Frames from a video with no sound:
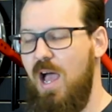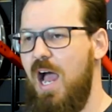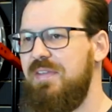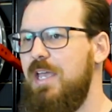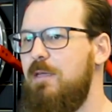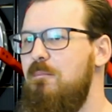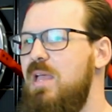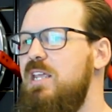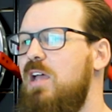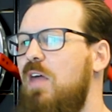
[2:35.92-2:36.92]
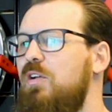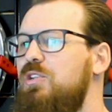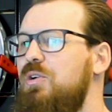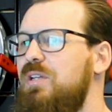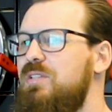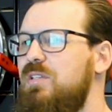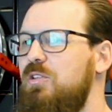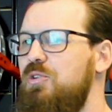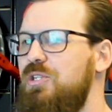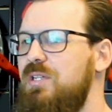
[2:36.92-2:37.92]
Unlike many other tuning
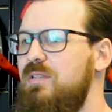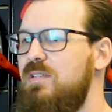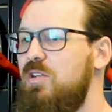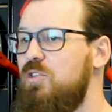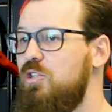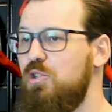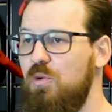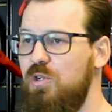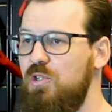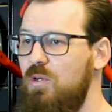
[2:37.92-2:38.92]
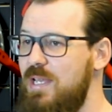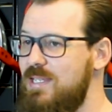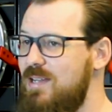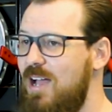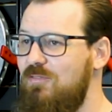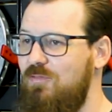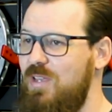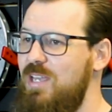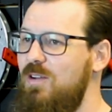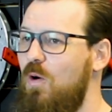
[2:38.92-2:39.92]
solutions, the TruControl is not
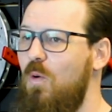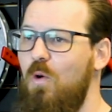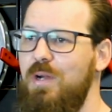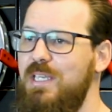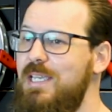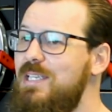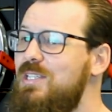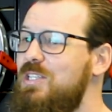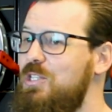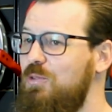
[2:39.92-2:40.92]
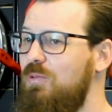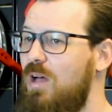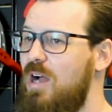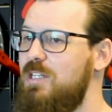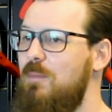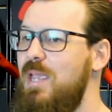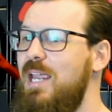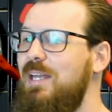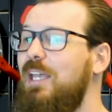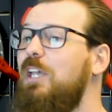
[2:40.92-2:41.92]
VIN or ECU locked,
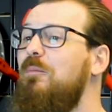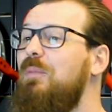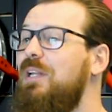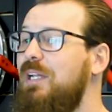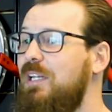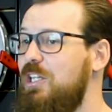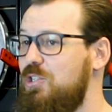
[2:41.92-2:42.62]
making it completely